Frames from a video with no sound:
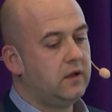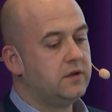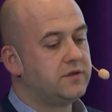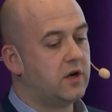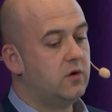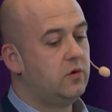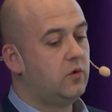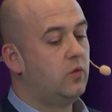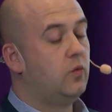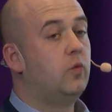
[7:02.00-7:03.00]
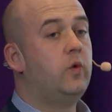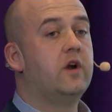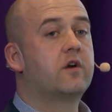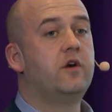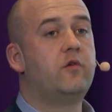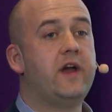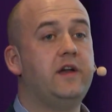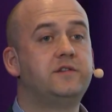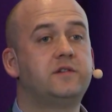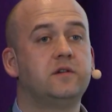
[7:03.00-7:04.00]
So we are going to
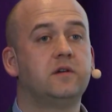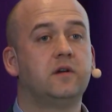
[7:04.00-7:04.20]
raise